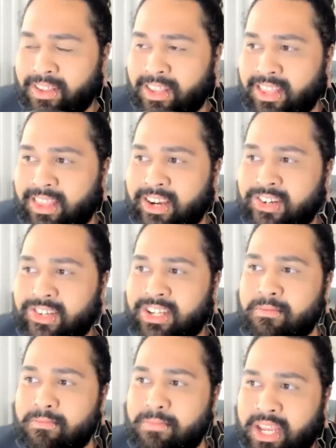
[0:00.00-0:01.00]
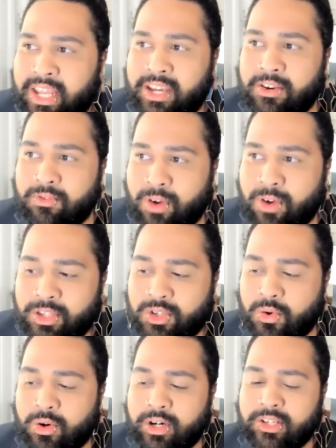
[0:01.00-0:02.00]
there's an immediate run
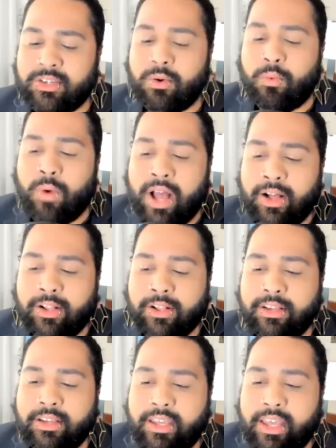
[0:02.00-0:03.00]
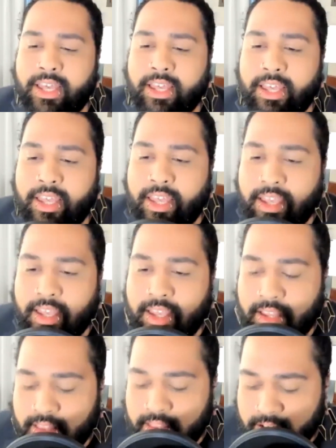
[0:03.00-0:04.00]
towards, well,
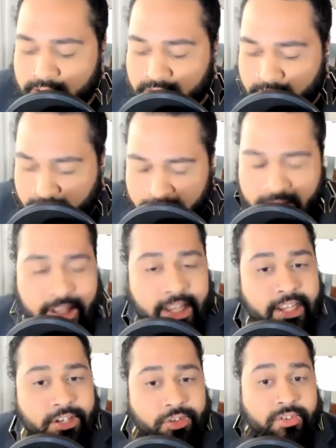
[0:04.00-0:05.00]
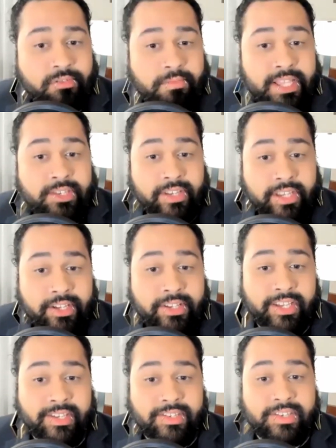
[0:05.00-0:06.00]
there's clearly an issue of mental
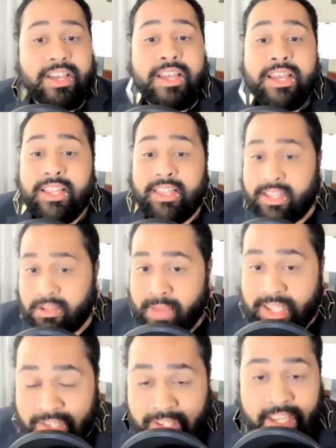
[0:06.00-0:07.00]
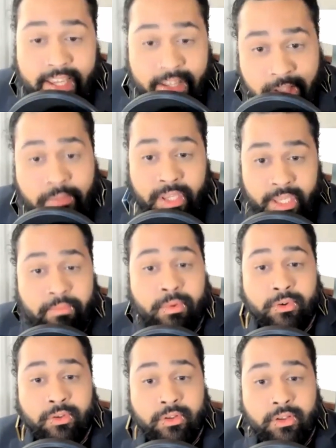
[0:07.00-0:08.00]
illness. These mentally ill
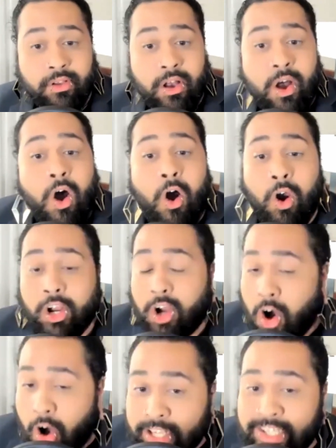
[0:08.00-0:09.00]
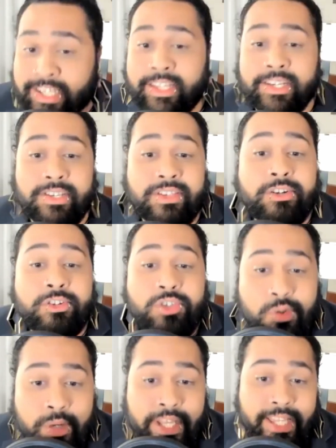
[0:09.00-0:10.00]
people are causing this. They're
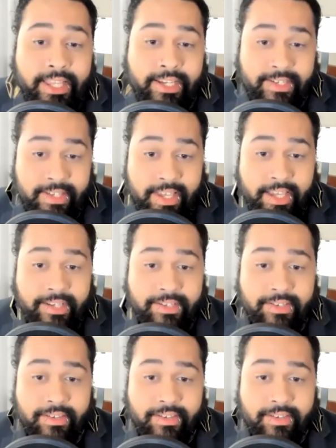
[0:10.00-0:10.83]
doing these things.